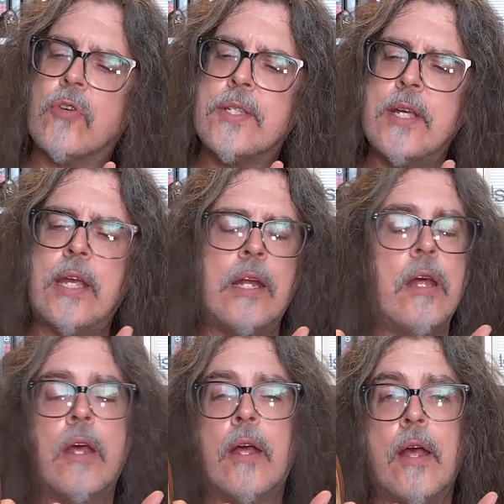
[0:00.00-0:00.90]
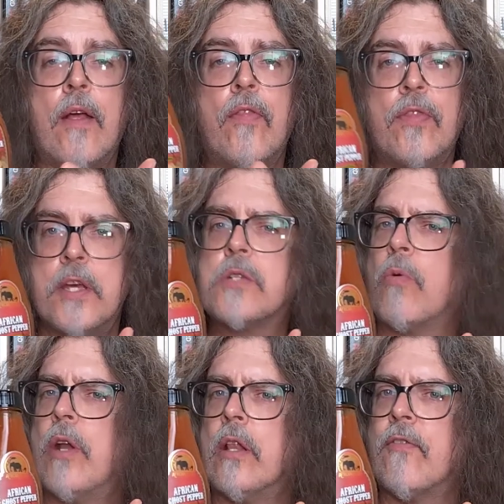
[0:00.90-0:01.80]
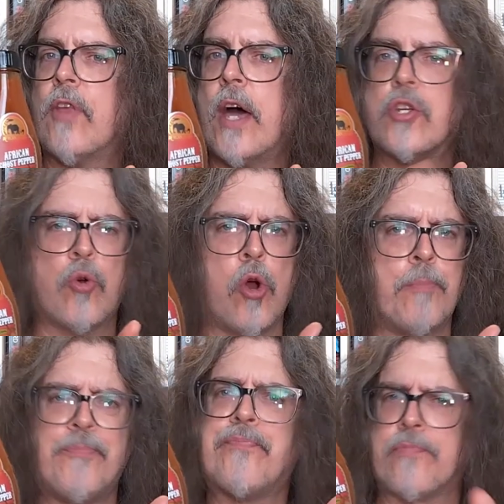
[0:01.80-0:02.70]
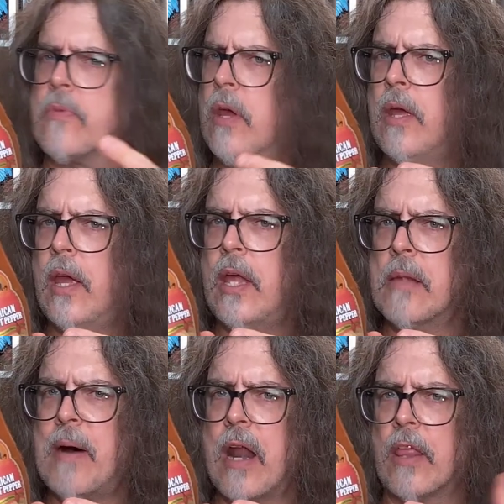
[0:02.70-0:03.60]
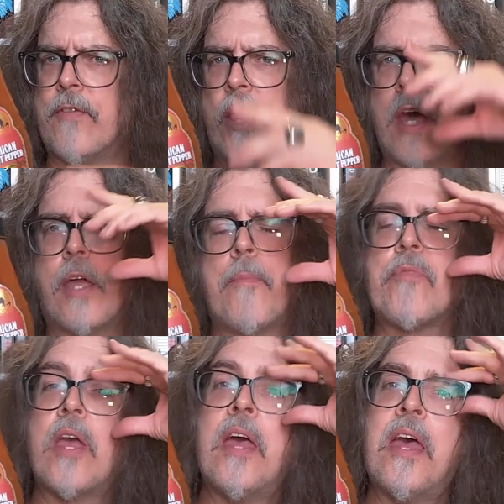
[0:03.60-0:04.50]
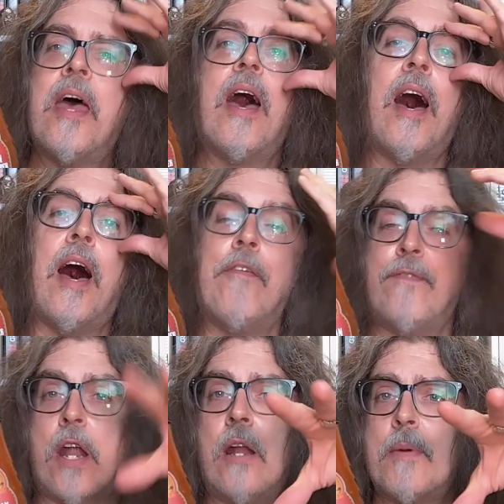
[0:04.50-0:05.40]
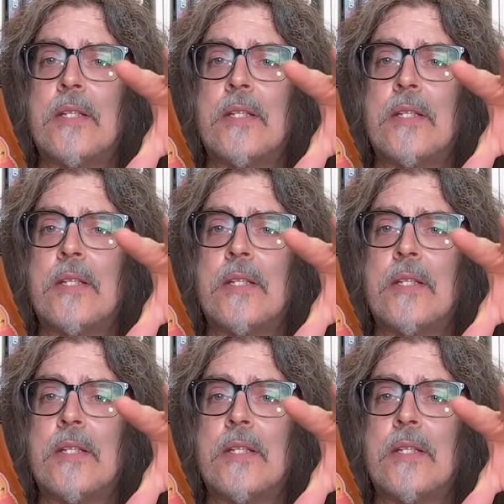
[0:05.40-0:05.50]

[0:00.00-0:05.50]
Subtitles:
ever seen this one in the flesh, or in the bottle if you like. Found it at my